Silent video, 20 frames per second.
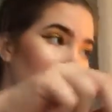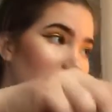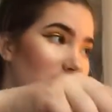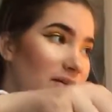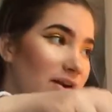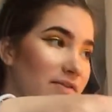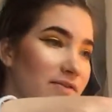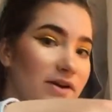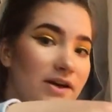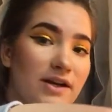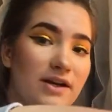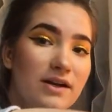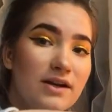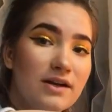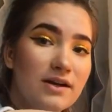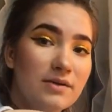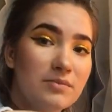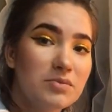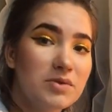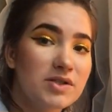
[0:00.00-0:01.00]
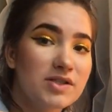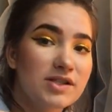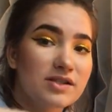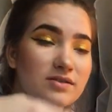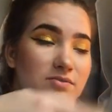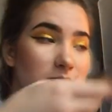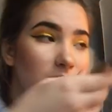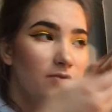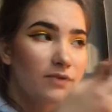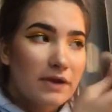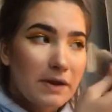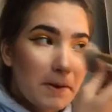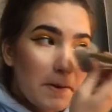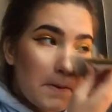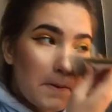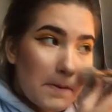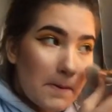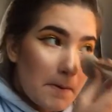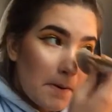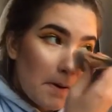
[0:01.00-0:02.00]
my favorite princess movie,
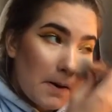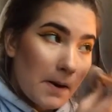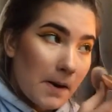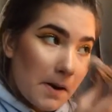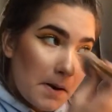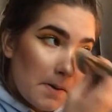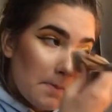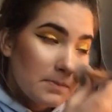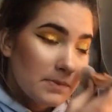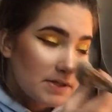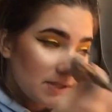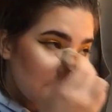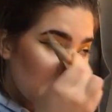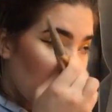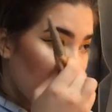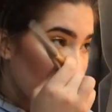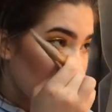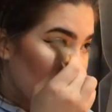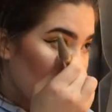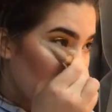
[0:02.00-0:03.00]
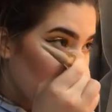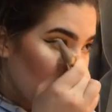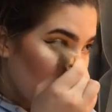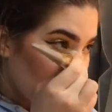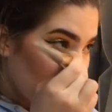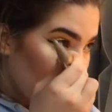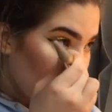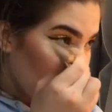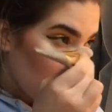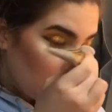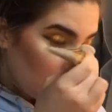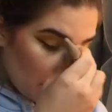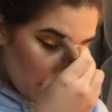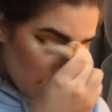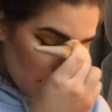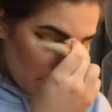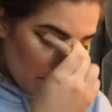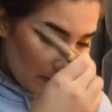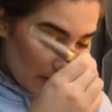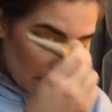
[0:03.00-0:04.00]
besides
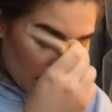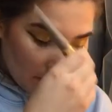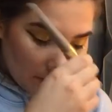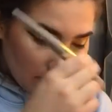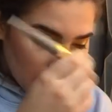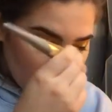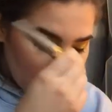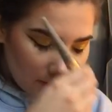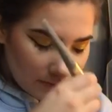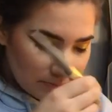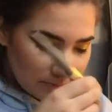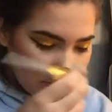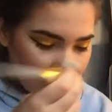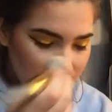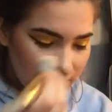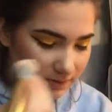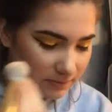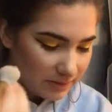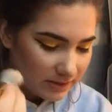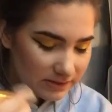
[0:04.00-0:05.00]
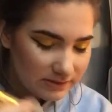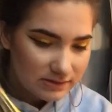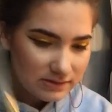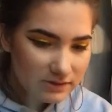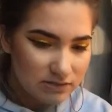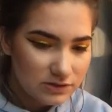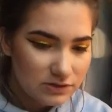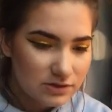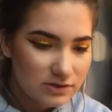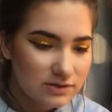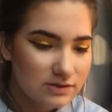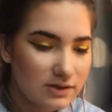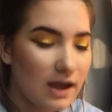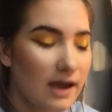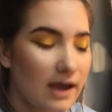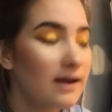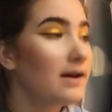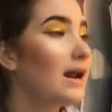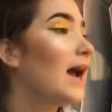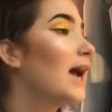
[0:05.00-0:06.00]
Belle, or Beauty and the Beast.
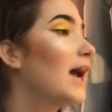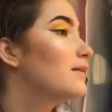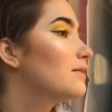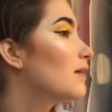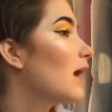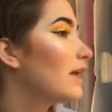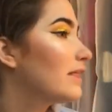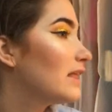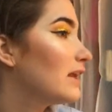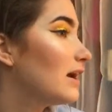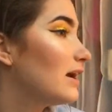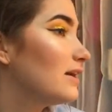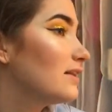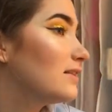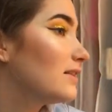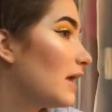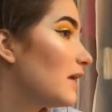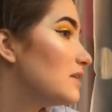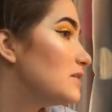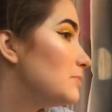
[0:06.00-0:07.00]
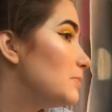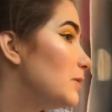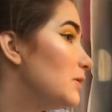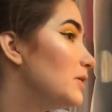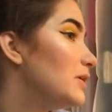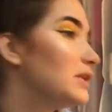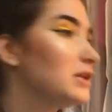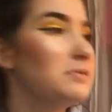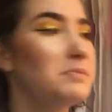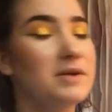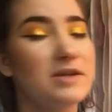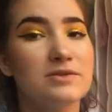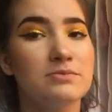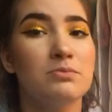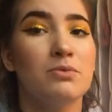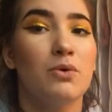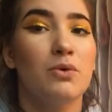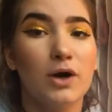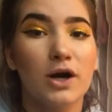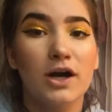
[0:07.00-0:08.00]
And I think I liked Beauty and the Beast
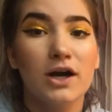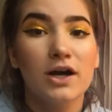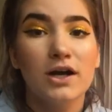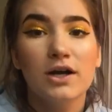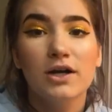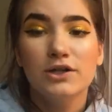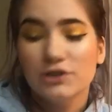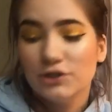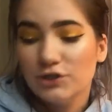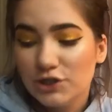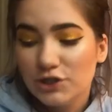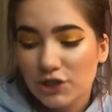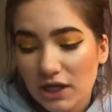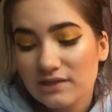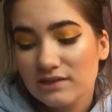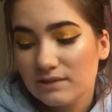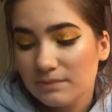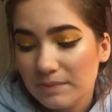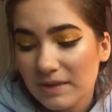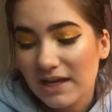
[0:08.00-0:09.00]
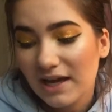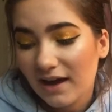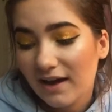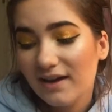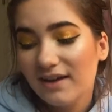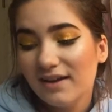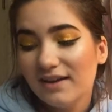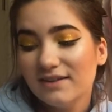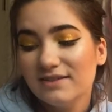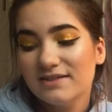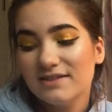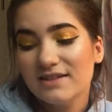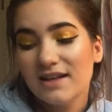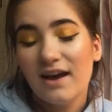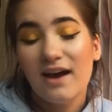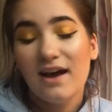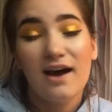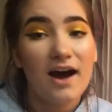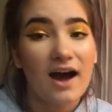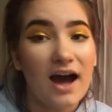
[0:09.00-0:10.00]
more just because
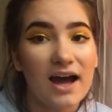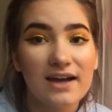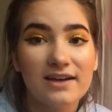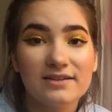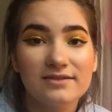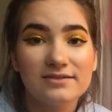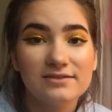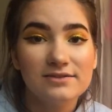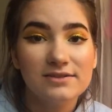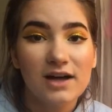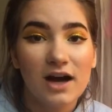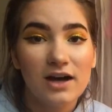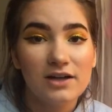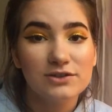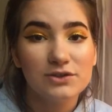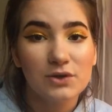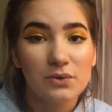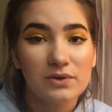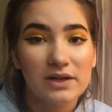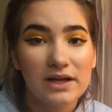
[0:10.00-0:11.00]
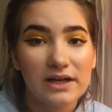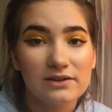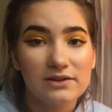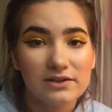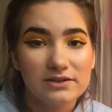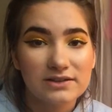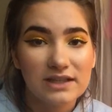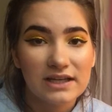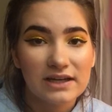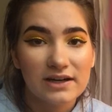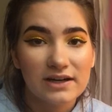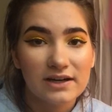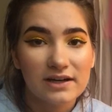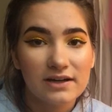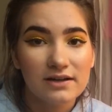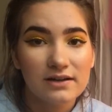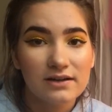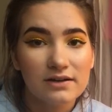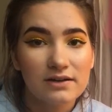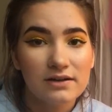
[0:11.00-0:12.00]
I got told I looked like
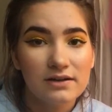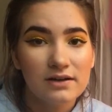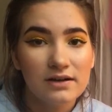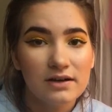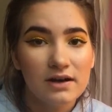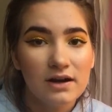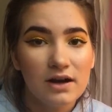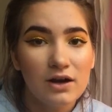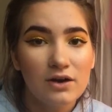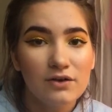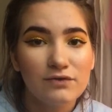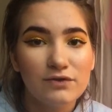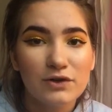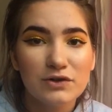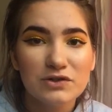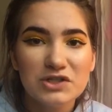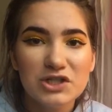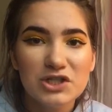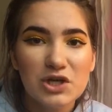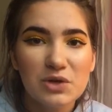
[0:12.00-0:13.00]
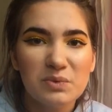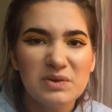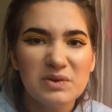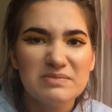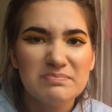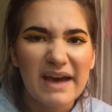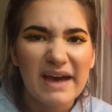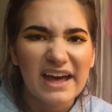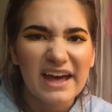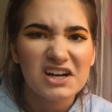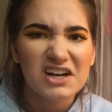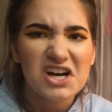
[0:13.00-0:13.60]
her. Frozen 2 was better.